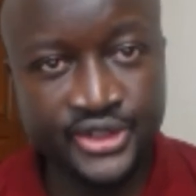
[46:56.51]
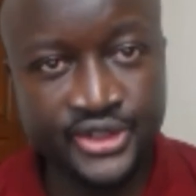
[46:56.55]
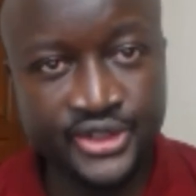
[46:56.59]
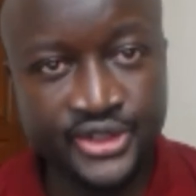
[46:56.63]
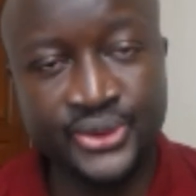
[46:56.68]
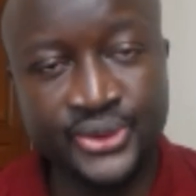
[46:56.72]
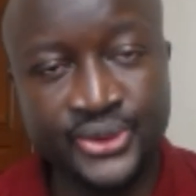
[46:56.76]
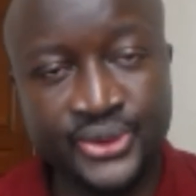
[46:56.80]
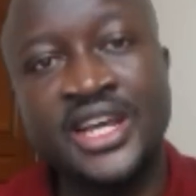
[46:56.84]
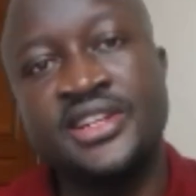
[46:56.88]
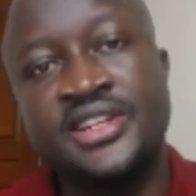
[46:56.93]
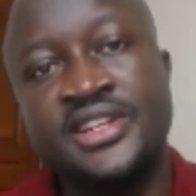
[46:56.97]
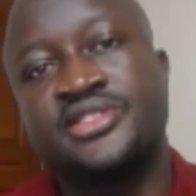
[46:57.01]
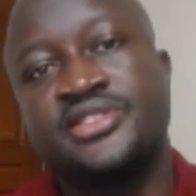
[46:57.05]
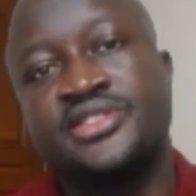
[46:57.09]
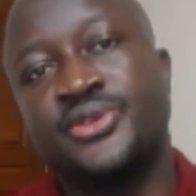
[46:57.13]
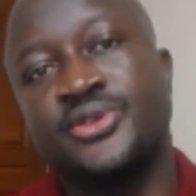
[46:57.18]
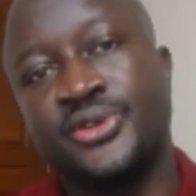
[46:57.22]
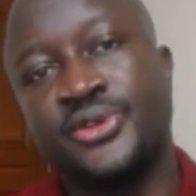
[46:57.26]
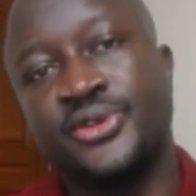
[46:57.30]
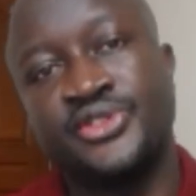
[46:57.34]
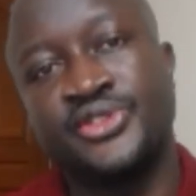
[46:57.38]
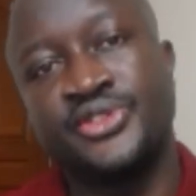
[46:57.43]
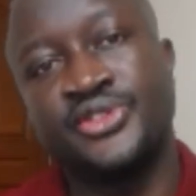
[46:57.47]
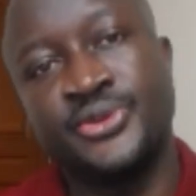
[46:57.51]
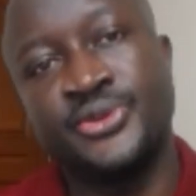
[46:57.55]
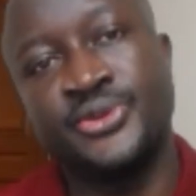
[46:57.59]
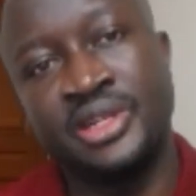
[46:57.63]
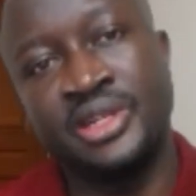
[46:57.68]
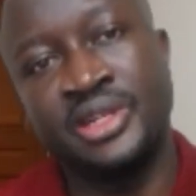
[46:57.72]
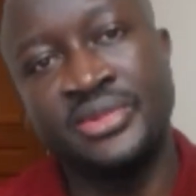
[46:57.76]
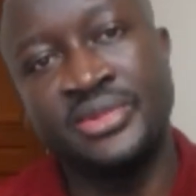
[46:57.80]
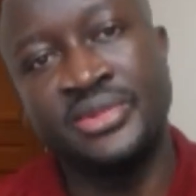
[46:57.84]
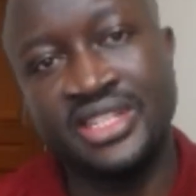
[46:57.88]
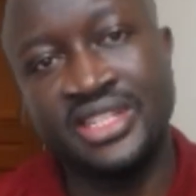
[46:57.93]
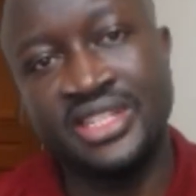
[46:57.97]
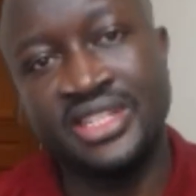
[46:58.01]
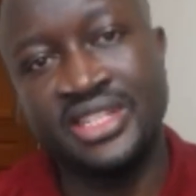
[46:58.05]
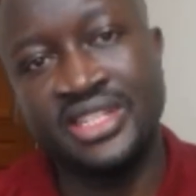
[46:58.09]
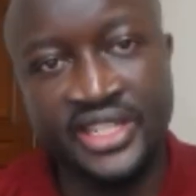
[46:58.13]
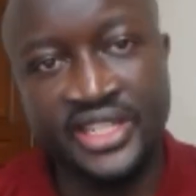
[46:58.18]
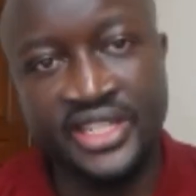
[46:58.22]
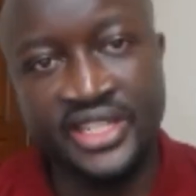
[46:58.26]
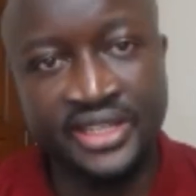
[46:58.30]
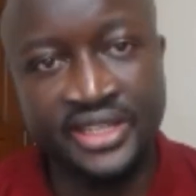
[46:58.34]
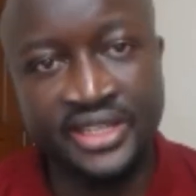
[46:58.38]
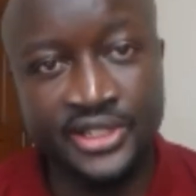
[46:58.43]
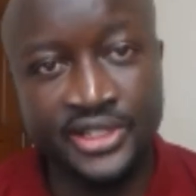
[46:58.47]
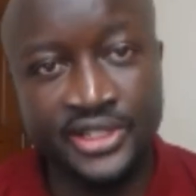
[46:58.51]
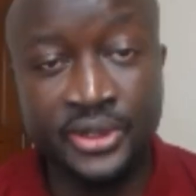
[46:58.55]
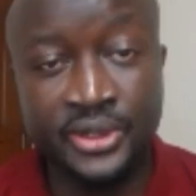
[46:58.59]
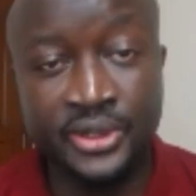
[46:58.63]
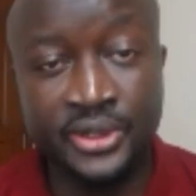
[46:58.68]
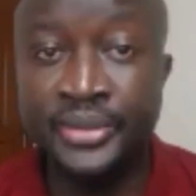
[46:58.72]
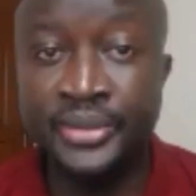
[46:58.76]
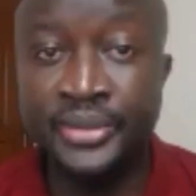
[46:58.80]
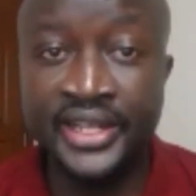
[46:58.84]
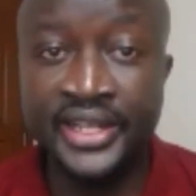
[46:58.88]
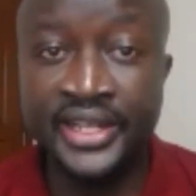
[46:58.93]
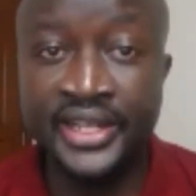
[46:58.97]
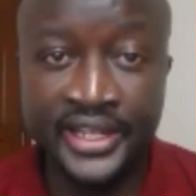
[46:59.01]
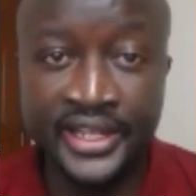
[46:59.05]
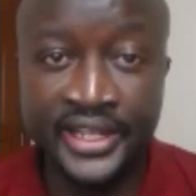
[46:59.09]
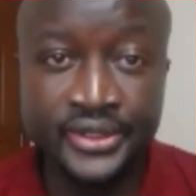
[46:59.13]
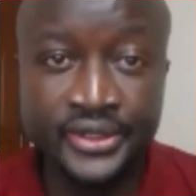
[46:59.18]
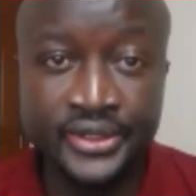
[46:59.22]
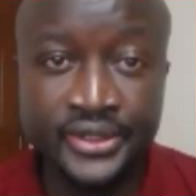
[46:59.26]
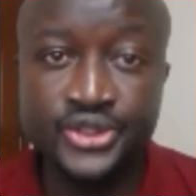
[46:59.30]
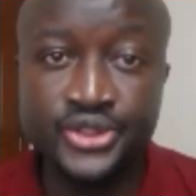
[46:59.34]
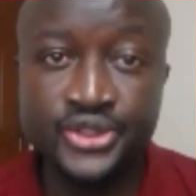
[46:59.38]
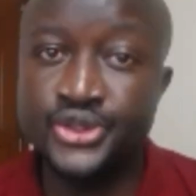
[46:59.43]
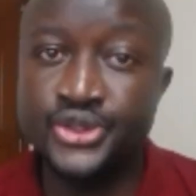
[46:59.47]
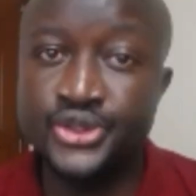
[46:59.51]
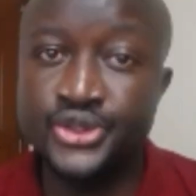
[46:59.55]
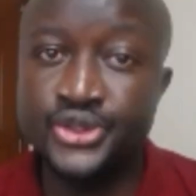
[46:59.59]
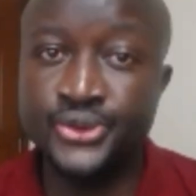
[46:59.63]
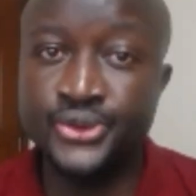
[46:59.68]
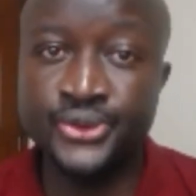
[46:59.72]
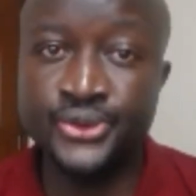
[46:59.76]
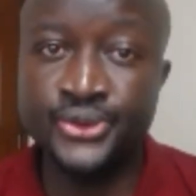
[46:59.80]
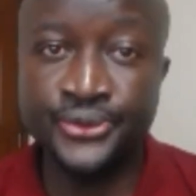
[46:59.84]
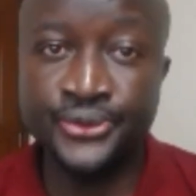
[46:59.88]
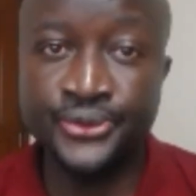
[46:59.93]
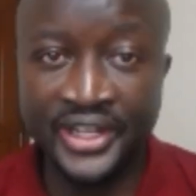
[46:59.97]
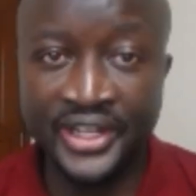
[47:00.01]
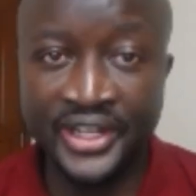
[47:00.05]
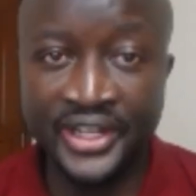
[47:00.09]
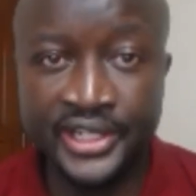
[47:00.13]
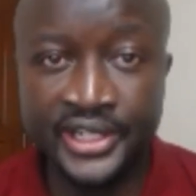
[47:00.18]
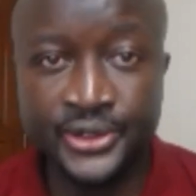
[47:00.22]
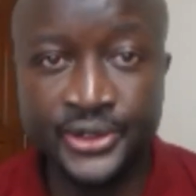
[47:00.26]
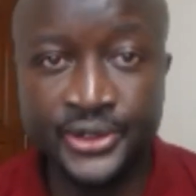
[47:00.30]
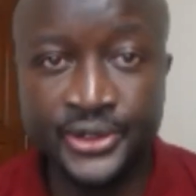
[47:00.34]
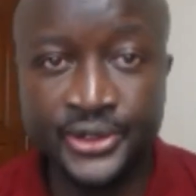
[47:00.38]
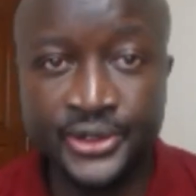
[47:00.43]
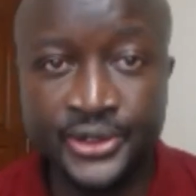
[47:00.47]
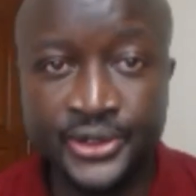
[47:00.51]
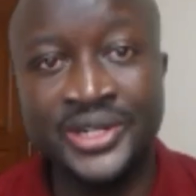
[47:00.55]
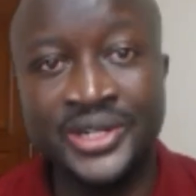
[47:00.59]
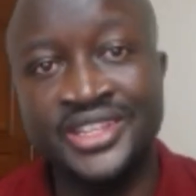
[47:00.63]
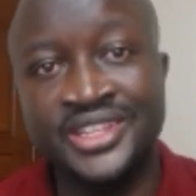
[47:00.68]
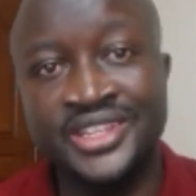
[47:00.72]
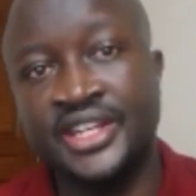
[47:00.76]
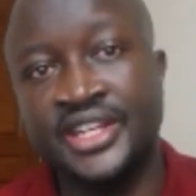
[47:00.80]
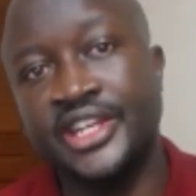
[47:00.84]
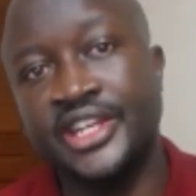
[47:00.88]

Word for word: So that also will be something that we'll be keen to find out whether